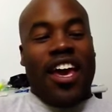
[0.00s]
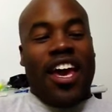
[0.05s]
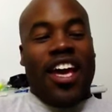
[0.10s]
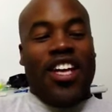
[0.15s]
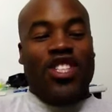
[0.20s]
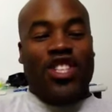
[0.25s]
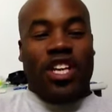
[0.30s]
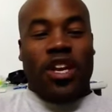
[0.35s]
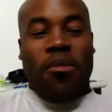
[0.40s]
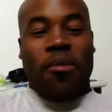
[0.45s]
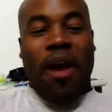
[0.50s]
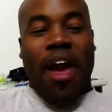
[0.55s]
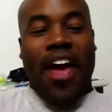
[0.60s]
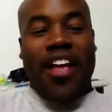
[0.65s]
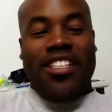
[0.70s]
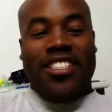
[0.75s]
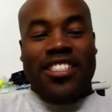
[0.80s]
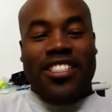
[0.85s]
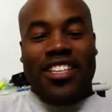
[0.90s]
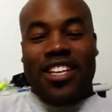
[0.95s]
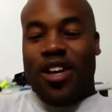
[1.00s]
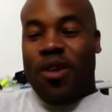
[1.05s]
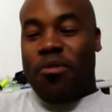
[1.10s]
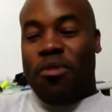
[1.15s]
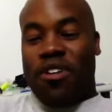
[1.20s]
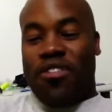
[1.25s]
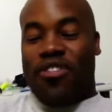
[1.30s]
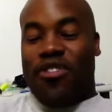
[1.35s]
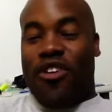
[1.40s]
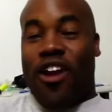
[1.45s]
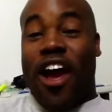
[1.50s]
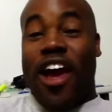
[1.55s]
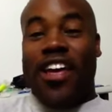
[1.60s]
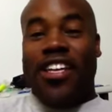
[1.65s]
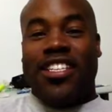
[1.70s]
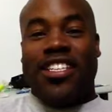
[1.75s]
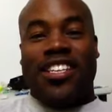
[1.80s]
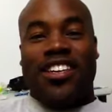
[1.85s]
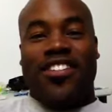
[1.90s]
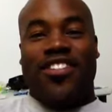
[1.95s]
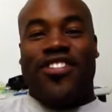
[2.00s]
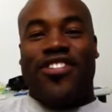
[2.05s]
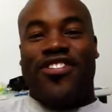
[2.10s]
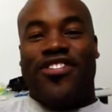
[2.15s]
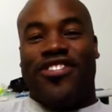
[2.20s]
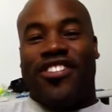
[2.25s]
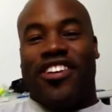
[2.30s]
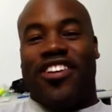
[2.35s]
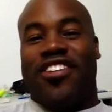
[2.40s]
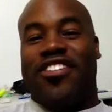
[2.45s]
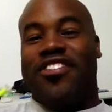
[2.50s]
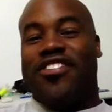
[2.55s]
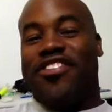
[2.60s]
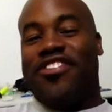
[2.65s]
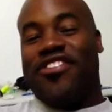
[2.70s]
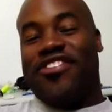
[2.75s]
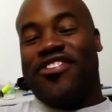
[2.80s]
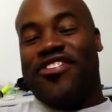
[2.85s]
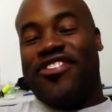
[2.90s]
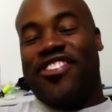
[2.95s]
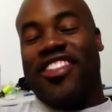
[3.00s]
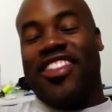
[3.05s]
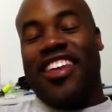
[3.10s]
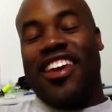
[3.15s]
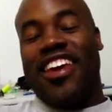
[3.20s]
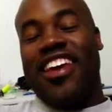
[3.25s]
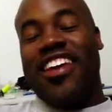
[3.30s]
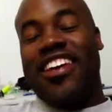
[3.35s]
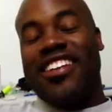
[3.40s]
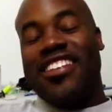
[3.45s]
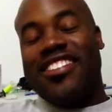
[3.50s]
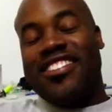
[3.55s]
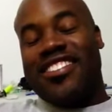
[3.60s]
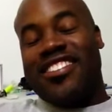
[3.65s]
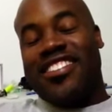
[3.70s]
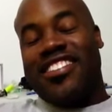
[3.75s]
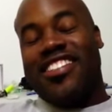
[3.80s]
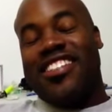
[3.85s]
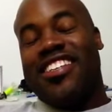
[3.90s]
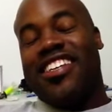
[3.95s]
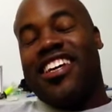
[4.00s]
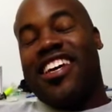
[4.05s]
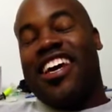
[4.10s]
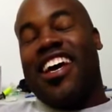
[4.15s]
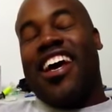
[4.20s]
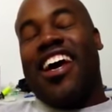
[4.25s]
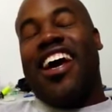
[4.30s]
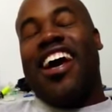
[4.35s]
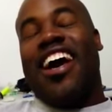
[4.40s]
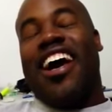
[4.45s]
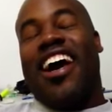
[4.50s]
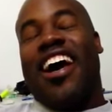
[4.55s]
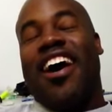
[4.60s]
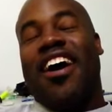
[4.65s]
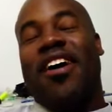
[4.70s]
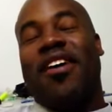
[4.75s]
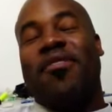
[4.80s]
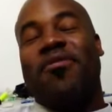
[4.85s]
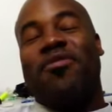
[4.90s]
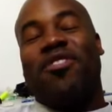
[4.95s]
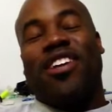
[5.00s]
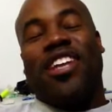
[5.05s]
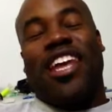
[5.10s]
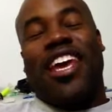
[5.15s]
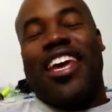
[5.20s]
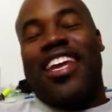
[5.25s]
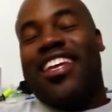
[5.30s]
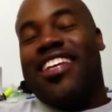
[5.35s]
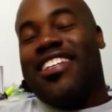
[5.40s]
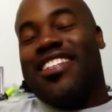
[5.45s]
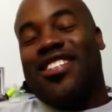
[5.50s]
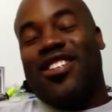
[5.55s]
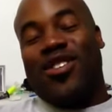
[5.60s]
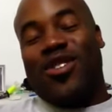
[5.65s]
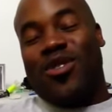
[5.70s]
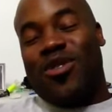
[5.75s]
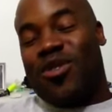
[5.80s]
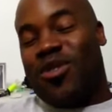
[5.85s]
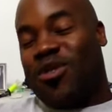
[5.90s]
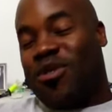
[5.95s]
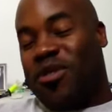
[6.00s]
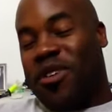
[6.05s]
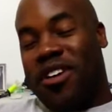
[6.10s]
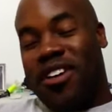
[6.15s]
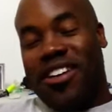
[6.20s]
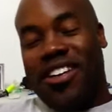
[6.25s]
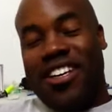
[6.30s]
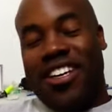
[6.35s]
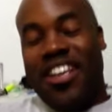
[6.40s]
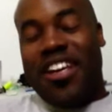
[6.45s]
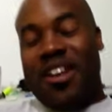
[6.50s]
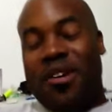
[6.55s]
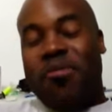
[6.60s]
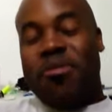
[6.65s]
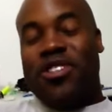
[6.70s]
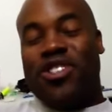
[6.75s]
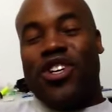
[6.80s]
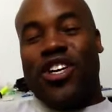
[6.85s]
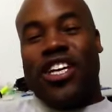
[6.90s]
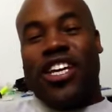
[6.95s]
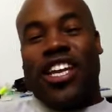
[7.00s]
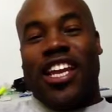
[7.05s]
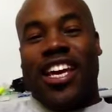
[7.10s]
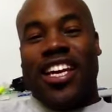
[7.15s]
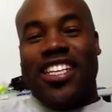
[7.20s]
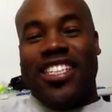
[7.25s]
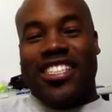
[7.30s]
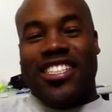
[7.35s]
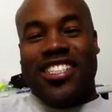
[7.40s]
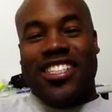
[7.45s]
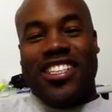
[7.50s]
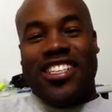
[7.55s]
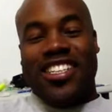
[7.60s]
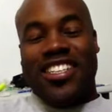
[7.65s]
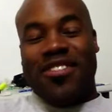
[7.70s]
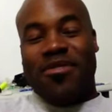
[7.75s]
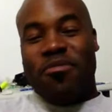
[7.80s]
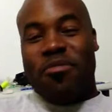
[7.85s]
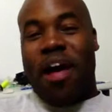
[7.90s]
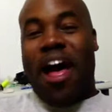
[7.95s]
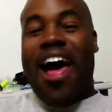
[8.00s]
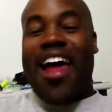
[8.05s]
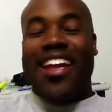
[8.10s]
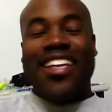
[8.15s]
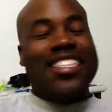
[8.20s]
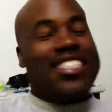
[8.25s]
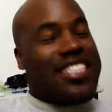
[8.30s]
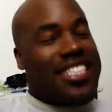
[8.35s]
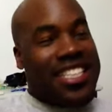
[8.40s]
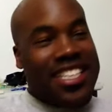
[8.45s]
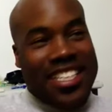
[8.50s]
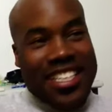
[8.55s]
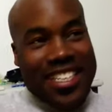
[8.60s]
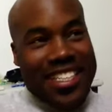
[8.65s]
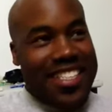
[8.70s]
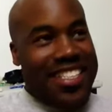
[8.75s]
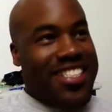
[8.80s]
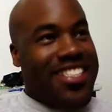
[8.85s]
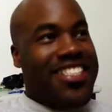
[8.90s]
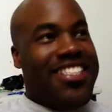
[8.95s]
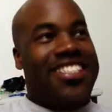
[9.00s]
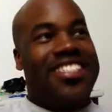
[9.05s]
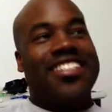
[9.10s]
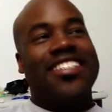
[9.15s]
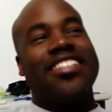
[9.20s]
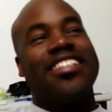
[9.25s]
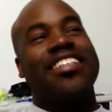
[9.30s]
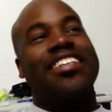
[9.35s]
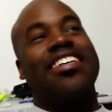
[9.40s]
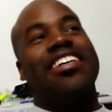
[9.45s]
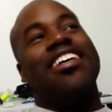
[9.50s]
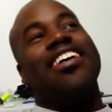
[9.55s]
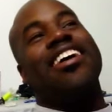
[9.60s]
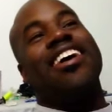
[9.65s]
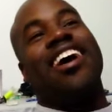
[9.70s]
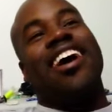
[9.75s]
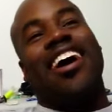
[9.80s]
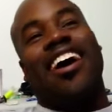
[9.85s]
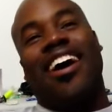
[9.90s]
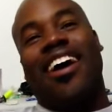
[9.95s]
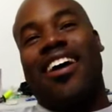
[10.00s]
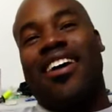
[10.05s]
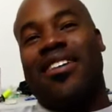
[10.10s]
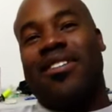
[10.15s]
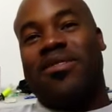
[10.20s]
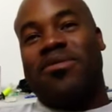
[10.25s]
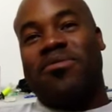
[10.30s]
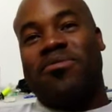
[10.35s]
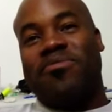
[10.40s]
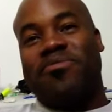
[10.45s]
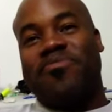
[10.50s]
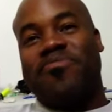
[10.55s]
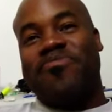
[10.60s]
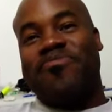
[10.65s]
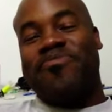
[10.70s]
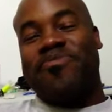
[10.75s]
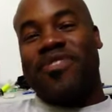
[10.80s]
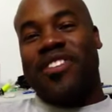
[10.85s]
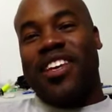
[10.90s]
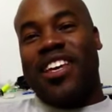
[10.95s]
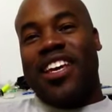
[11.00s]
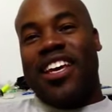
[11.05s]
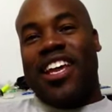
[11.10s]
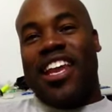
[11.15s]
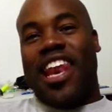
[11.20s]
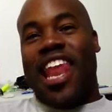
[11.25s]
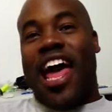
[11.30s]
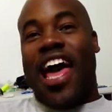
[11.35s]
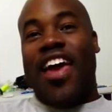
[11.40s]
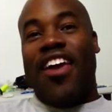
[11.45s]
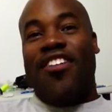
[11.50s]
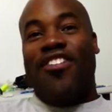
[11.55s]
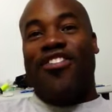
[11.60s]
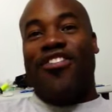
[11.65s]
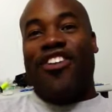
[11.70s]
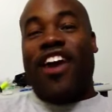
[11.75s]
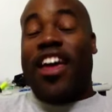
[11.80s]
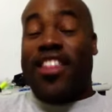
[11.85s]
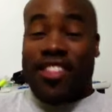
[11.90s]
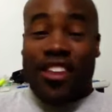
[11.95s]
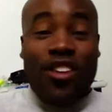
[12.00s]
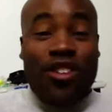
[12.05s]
As you can imagine, a big variety of things related to matriculation, policies, life at the